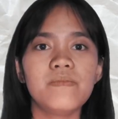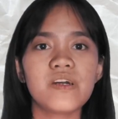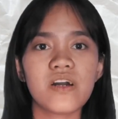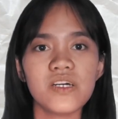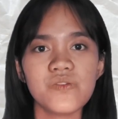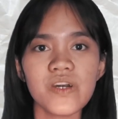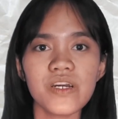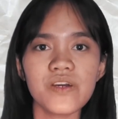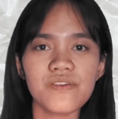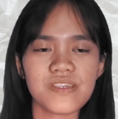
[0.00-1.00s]
Because we
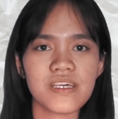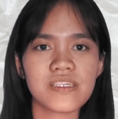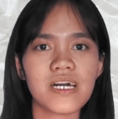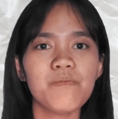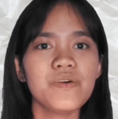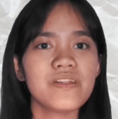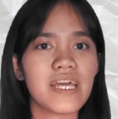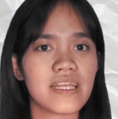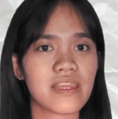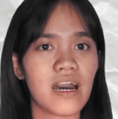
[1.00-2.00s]
are using sample
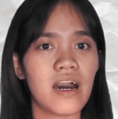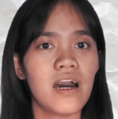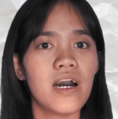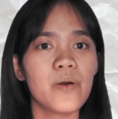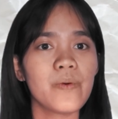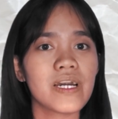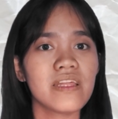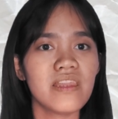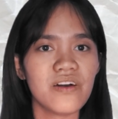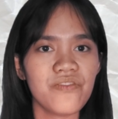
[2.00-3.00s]
data, we
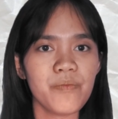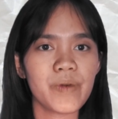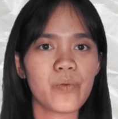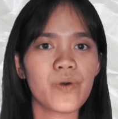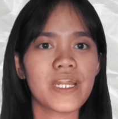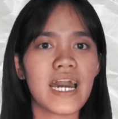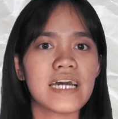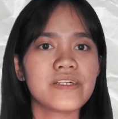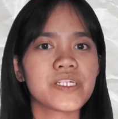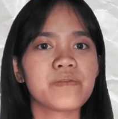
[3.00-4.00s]
can never be
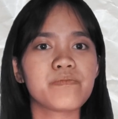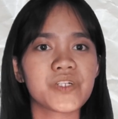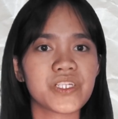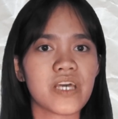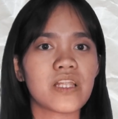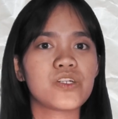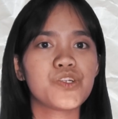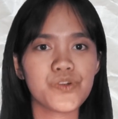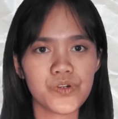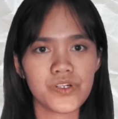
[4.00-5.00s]
100%
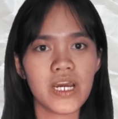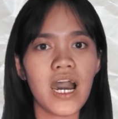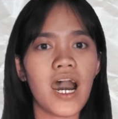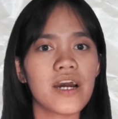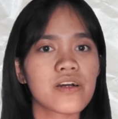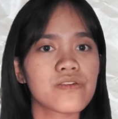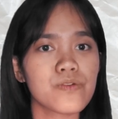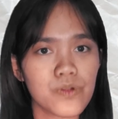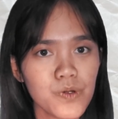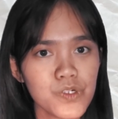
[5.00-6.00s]
sure our
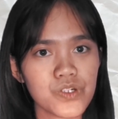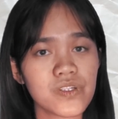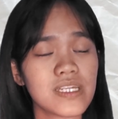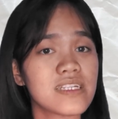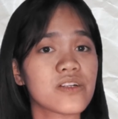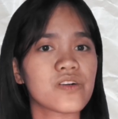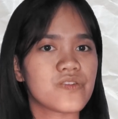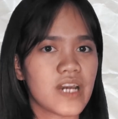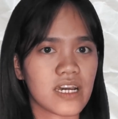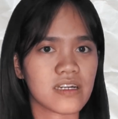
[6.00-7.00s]
conclusion is
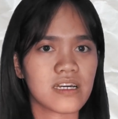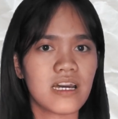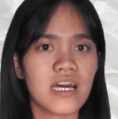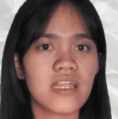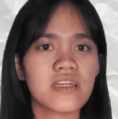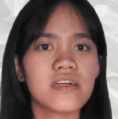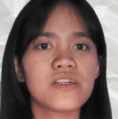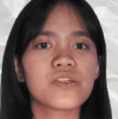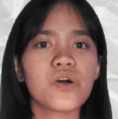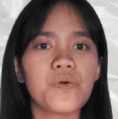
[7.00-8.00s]
correct. There
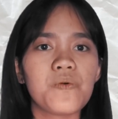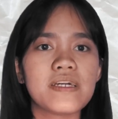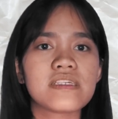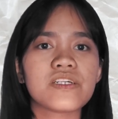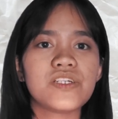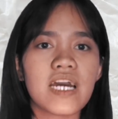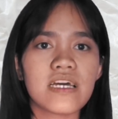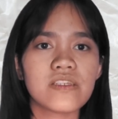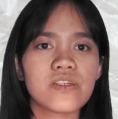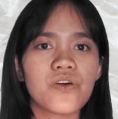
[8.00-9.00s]
is always a
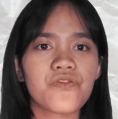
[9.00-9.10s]
chance